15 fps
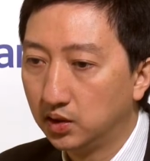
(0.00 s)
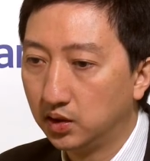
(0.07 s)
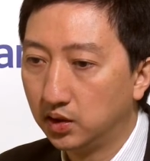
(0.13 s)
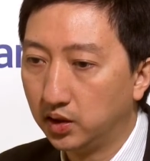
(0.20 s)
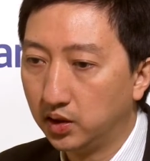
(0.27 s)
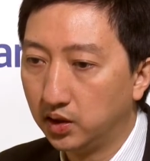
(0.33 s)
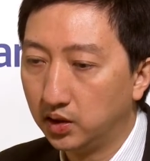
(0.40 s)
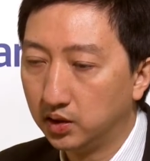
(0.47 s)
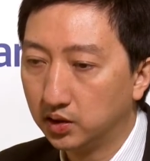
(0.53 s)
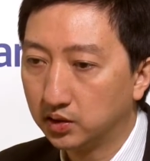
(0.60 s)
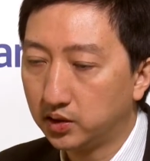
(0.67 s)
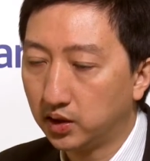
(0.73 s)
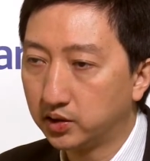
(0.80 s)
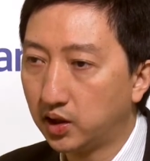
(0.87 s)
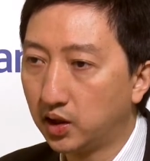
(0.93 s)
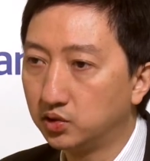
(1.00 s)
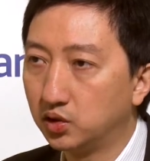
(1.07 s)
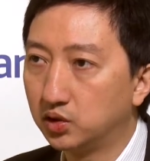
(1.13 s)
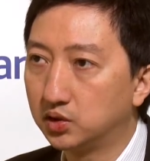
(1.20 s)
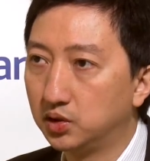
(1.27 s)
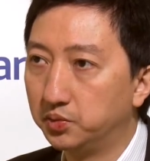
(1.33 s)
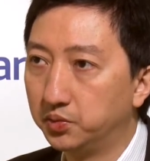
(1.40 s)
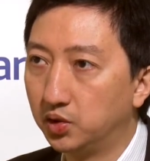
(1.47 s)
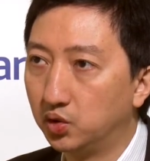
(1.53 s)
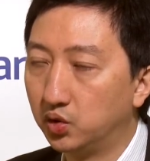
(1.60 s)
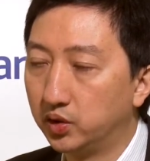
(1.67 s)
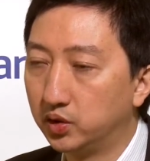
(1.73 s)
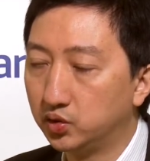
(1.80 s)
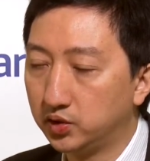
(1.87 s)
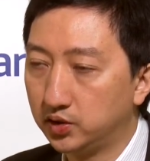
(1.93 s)
uh, concurrent
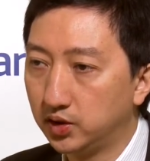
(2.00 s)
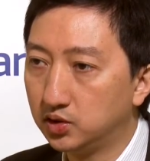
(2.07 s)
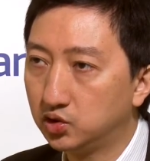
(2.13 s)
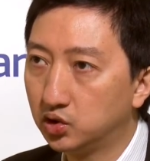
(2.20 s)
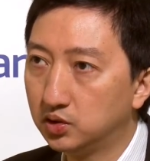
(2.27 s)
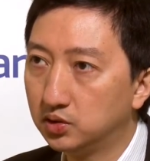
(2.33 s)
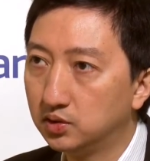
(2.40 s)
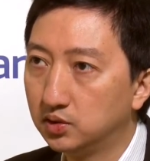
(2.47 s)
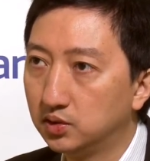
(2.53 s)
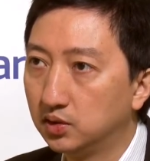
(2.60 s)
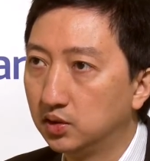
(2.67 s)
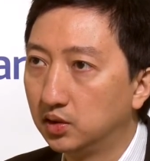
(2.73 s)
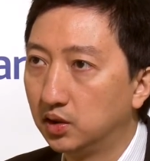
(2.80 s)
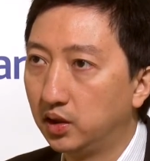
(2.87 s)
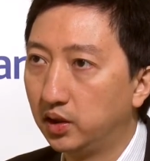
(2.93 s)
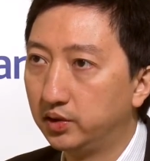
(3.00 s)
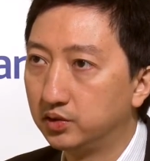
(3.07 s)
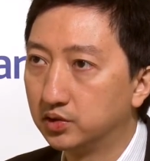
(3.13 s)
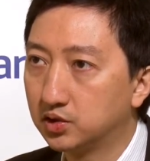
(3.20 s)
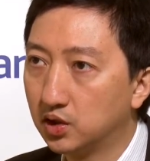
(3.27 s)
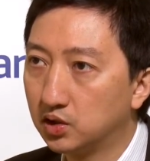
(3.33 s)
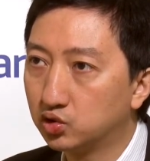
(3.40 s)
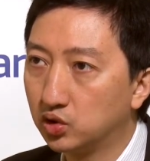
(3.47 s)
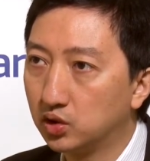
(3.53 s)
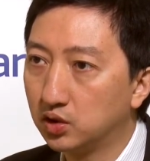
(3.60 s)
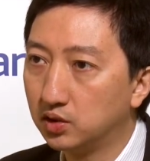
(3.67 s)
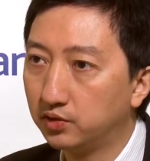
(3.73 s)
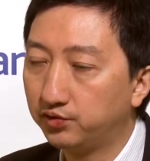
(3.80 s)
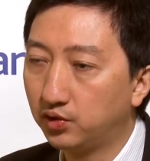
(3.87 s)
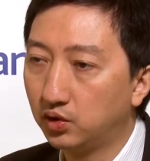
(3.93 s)
chemo radiation, and
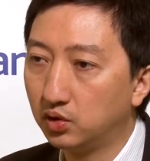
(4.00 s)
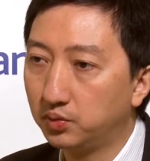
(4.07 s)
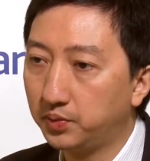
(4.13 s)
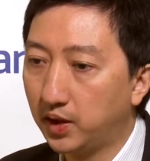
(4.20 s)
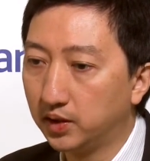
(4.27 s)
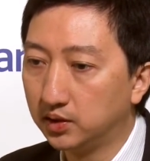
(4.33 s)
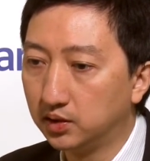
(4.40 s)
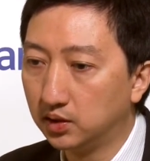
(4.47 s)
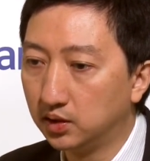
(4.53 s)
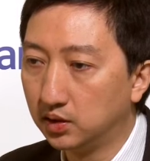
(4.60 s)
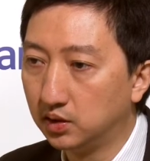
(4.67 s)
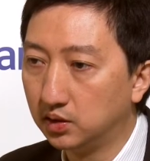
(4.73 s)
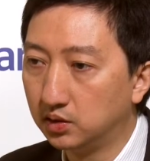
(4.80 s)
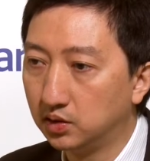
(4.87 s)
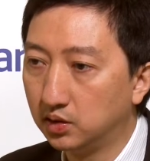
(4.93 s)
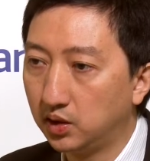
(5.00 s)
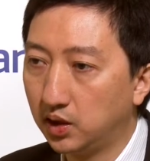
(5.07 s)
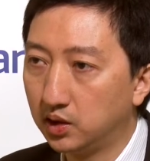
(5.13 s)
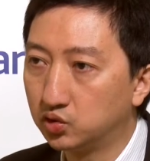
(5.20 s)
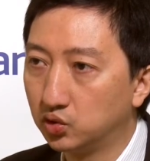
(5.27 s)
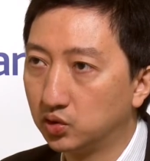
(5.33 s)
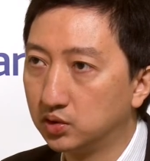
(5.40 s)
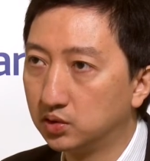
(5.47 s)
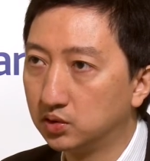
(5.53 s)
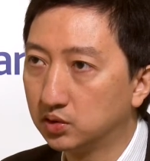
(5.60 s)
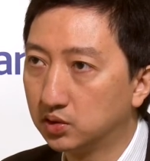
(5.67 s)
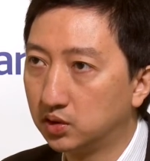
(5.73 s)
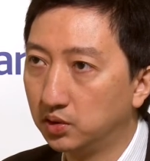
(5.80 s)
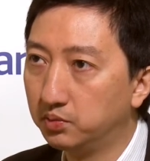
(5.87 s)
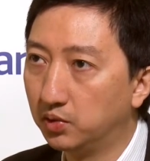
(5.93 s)
surgery followed by the
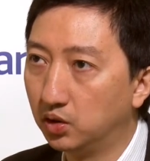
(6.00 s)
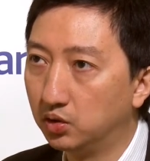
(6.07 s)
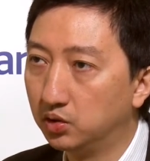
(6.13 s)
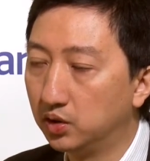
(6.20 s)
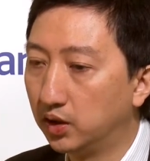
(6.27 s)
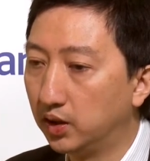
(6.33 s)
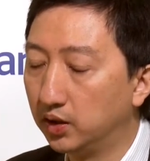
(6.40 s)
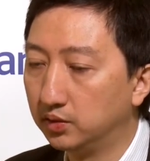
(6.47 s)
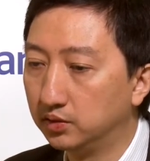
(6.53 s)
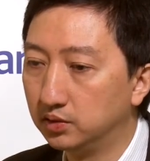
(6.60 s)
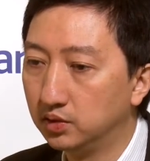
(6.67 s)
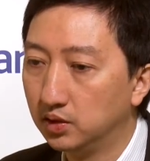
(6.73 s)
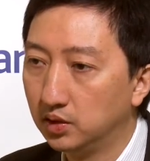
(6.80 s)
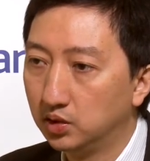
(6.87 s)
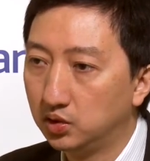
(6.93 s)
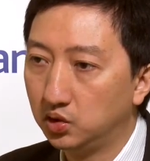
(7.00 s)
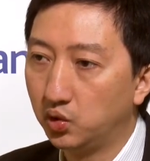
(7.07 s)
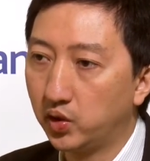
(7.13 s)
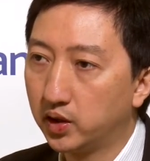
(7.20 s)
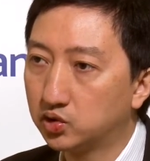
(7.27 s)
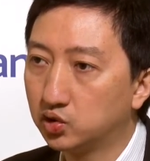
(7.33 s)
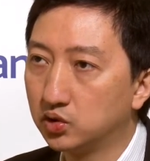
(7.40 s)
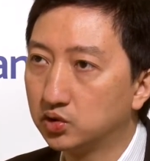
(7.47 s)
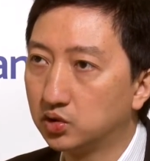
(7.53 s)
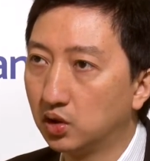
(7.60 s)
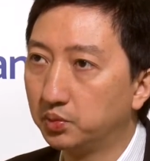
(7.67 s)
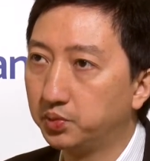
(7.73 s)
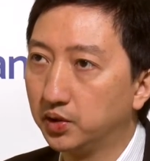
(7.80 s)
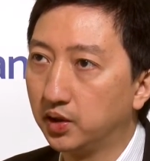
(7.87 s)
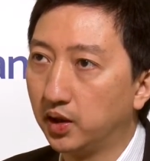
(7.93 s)
adjuvant chemo and neoadjuvant
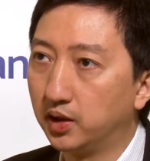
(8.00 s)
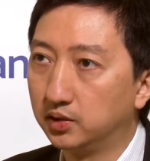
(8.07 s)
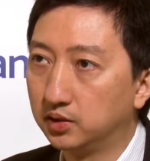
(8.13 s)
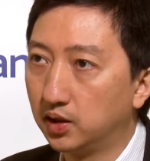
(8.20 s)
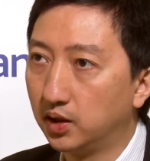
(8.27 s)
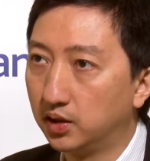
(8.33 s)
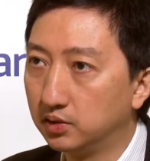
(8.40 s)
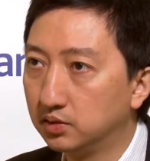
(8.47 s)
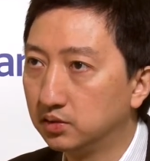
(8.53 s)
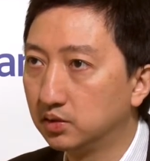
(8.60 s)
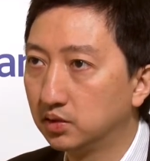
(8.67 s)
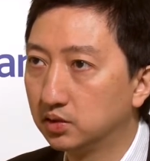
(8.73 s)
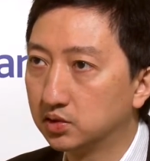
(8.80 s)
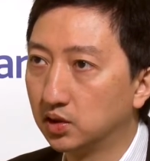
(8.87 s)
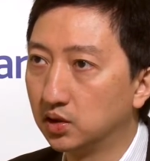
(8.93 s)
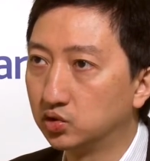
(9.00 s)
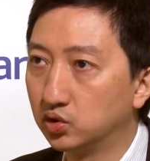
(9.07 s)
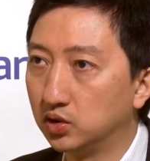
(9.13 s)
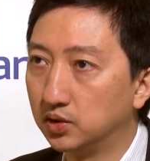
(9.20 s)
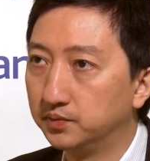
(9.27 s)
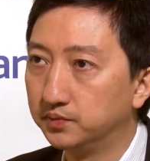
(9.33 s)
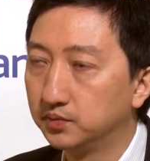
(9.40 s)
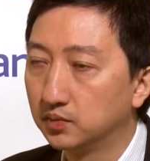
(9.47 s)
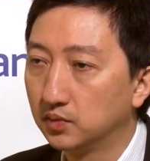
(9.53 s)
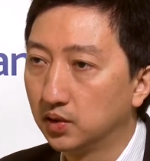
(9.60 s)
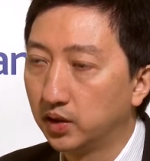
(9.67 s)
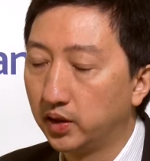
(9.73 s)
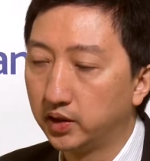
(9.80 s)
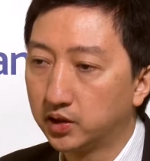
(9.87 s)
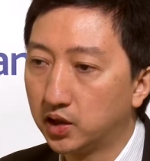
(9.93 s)
therapy and then surgery.
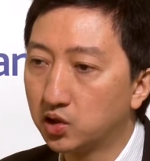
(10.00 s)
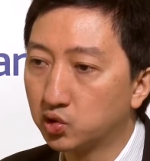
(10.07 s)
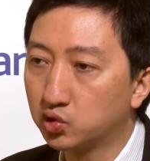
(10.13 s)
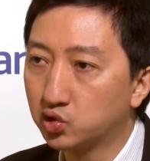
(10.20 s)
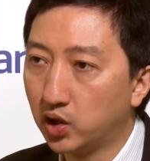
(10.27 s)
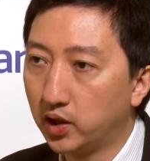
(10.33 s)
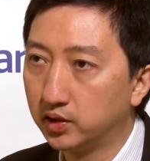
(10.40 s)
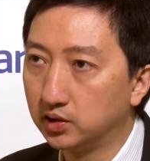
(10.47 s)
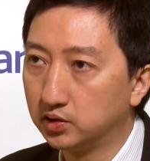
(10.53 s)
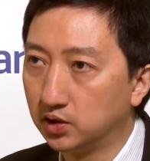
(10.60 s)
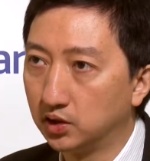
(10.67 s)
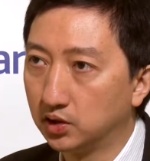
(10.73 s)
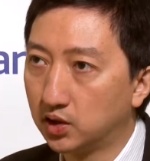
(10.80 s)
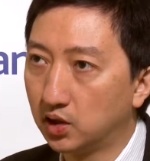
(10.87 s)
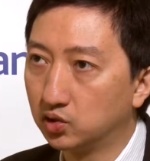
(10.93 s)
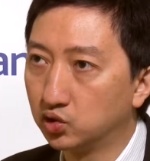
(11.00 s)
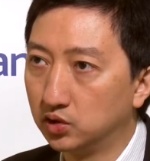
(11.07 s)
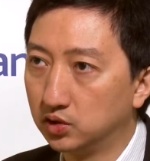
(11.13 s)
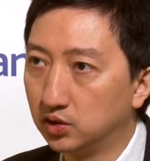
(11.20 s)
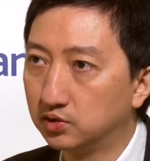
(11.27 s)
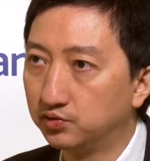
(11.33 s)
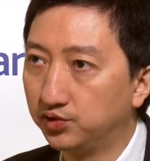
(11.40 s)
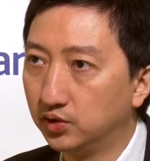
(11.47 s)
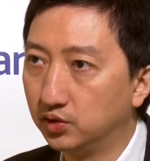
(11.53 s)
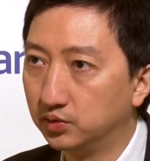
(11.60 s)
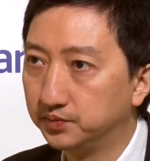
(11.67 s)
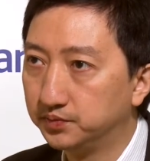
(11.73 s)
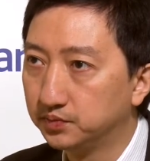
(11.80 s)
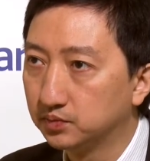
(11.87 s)
And clinical trial is encountered in this field.